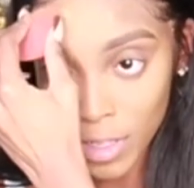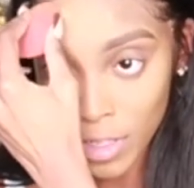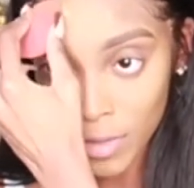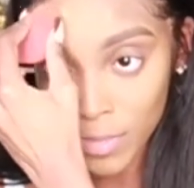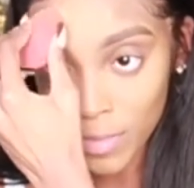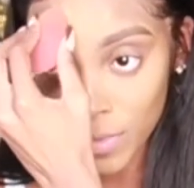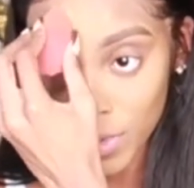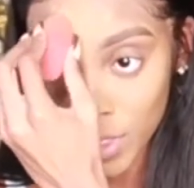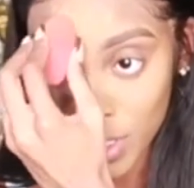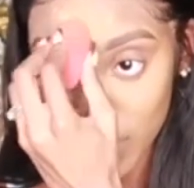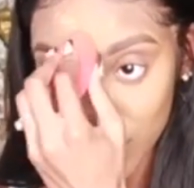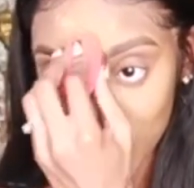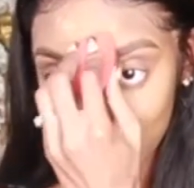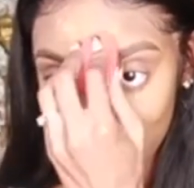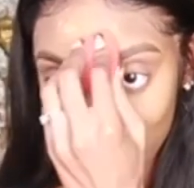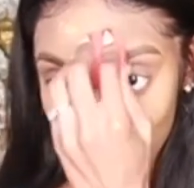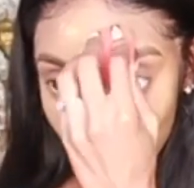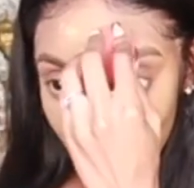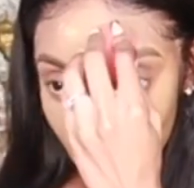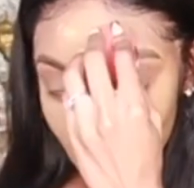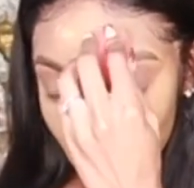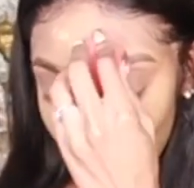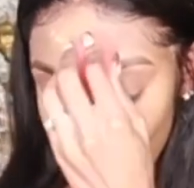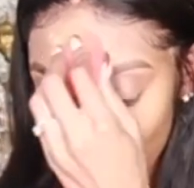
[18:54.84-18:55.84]
Because you
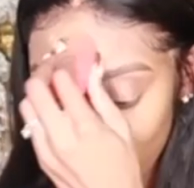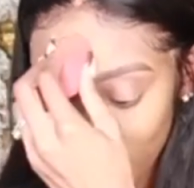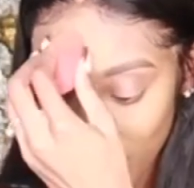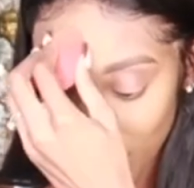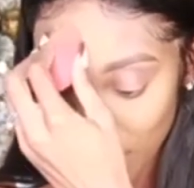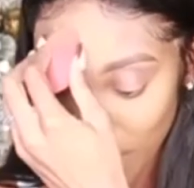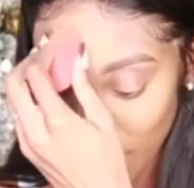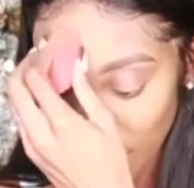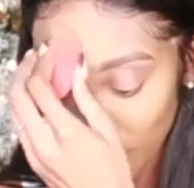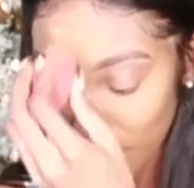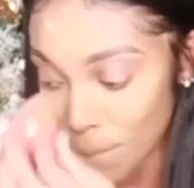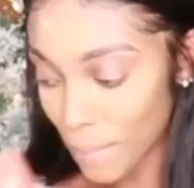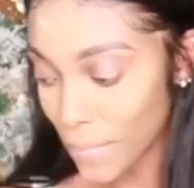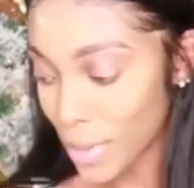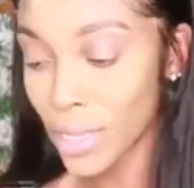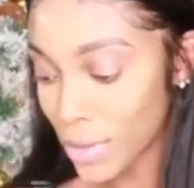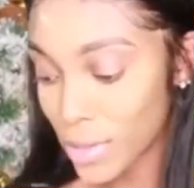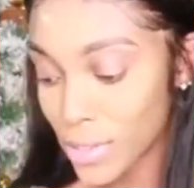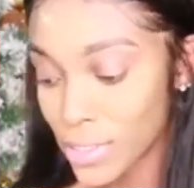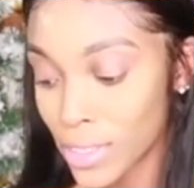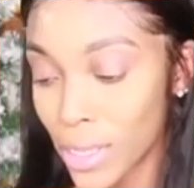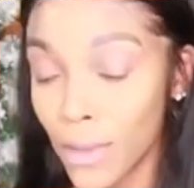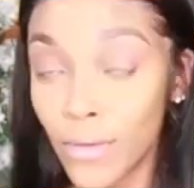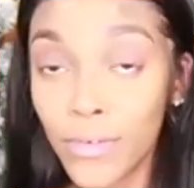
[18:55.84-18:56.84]
wanna know why?
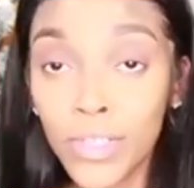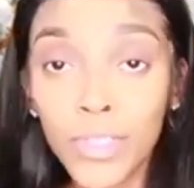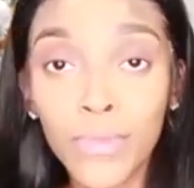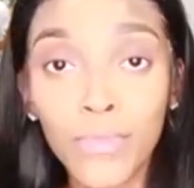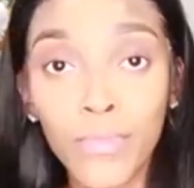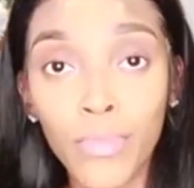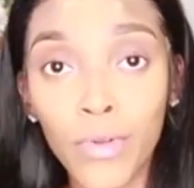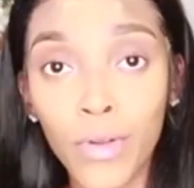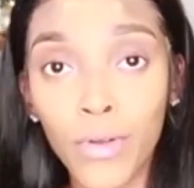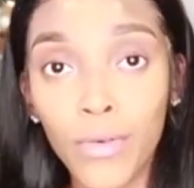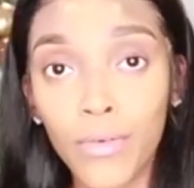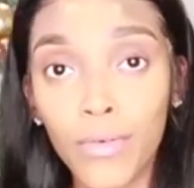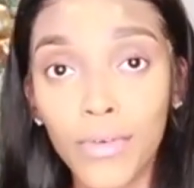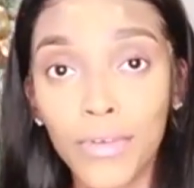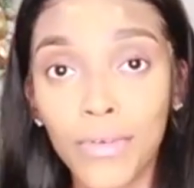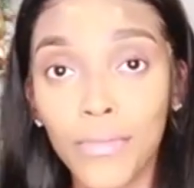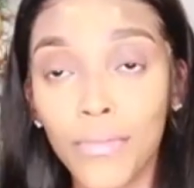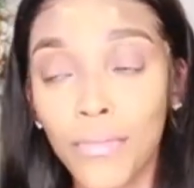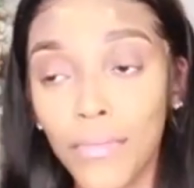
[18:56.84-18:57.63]
Because I was broke.